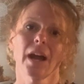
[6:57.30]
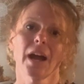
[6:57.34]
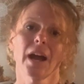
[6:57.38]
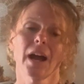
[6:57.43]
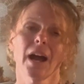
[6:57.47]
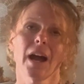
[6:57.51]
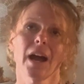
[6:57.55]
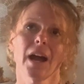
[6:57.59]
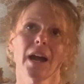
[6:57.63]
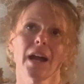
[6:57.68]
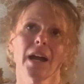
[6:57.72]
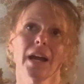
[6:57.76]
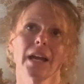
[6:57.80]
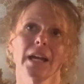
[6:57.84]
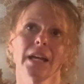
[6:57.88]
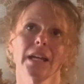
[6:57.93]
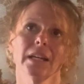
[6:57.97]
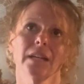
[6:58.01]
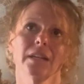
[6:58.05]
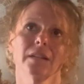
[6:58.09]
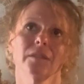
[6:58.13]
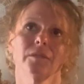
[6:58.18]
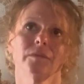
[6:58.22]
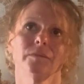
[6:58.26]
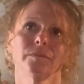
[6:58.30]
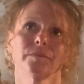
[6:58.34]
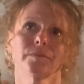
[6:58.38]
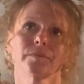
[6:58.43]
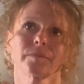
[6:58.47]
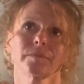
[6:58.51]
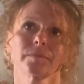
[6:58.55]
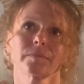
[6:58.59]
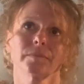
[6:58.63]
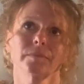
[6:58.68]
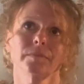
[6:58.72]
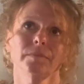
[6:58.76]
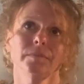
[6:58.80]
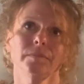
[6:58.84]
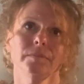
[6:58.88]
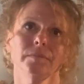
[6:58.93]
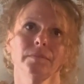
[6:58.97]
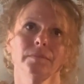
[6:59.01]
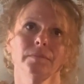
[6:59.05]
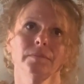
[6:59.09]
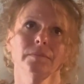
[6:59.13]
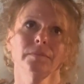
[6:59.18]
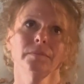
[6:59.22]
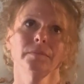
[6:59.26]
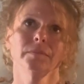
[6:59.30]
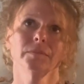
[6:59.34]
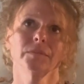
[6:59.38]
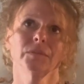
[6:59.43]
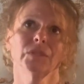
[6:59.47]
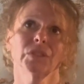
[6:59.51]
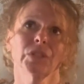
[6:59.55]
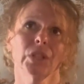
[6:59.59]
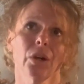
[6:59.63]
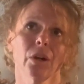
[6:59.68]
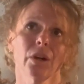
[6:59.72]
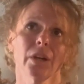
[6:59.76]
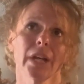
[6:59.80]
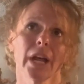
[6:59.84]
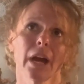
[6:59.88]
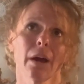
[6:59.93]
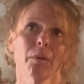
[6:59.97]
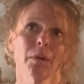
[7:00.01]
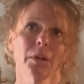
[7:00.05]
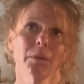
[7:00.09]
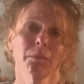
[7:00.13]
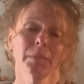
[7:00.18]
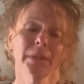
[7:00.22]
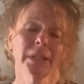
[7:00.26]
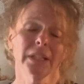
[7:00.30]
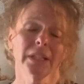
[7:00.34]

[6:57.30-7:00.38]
I thought I would